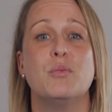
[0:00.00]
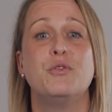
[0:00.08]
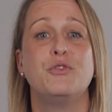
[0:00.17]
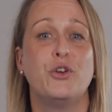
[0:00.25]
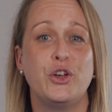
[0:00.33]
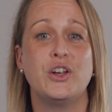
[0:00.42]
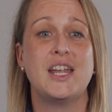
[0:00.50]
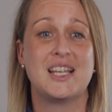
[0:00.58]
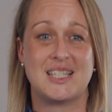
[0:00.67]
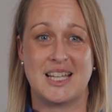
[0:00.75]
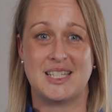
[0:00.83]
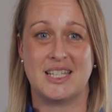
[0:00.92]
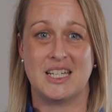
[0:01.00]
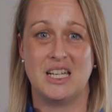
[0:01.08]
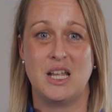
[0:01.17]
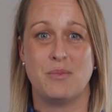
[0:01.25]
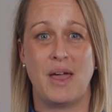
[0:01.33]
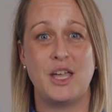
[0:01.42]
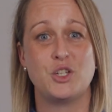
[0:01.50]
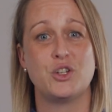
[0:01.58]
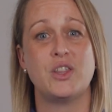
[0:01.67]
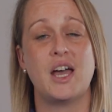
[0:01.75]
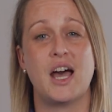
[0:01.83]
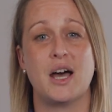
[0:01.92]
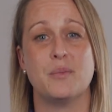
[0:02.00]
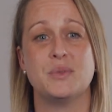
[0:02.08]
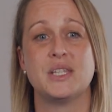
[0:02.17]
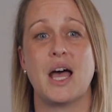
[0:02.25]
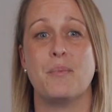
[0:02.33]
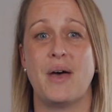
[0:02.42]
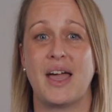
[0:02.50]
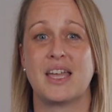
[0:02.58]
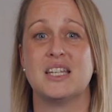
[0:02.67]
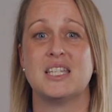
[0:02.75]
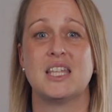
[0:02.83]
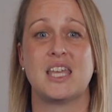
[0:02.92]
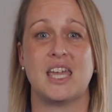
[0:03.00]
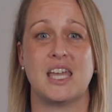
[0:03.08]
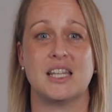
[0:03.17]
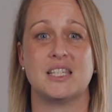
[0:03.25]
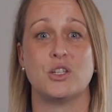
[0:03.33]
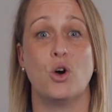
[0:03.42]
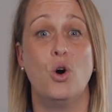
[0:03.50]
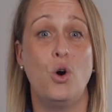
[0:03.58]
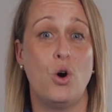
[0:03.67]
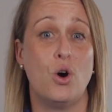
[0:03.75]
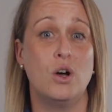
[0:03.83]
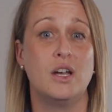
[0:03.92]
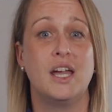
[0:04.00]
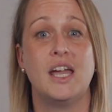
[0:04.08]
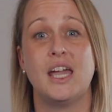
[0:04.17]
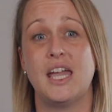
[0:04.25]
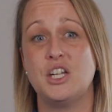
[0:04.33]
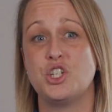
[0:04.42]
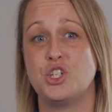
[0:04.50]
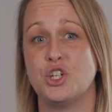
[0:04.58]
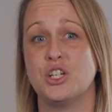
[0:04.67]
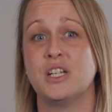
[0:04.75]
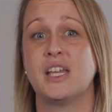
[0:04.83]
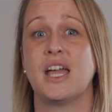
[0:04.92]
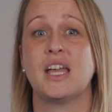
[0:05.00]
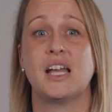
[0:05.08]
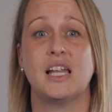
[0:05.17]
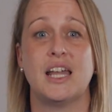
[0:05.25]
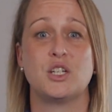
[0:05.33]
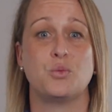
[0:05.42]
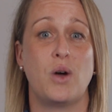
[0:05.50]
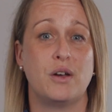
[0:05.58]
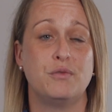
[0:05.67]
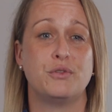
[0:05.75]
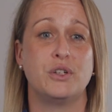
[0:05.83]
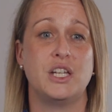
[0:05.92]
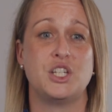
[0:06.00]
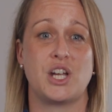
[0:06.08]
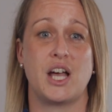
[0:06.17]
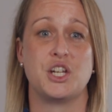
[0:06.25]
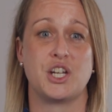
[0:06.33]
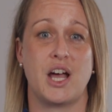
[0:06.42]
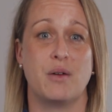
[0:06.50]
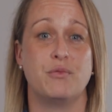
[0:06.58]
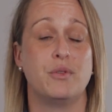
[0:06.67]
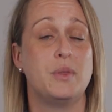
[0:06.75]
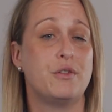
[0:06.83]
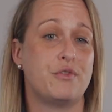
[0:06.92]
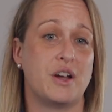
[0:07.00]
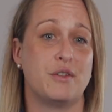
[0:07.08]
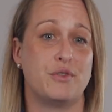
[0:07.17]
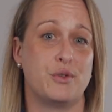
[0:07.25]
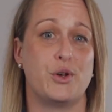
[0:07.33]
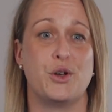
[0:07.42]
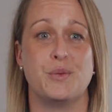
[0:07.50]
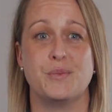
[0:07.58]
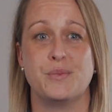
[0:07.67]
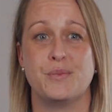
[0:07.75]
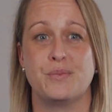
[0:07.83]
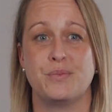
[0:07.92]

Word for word: Before your next lesson, make sure the hubs are back into the kits or each student can collect one fully charged hub from the front of the room.